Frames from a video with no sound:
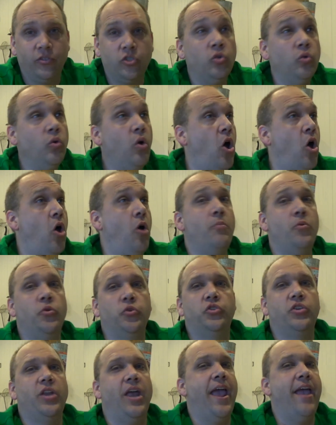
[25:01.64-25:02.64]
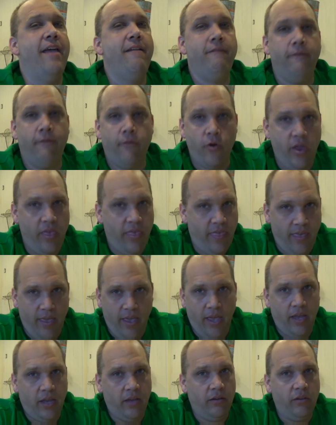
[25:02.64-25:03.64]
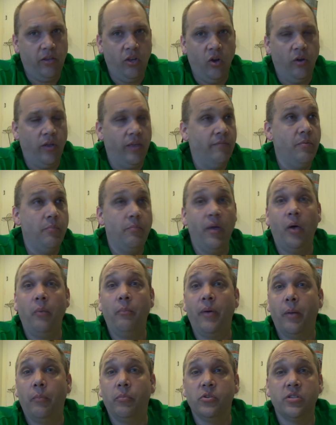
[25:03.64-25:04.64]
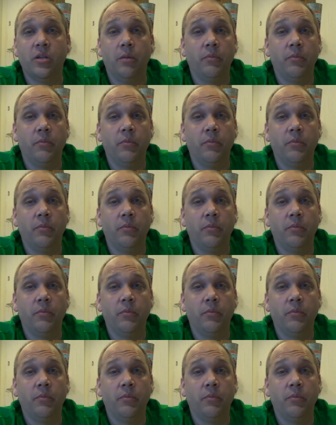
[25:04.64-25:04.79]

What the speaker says: to almost everything, you know, even bell peppers.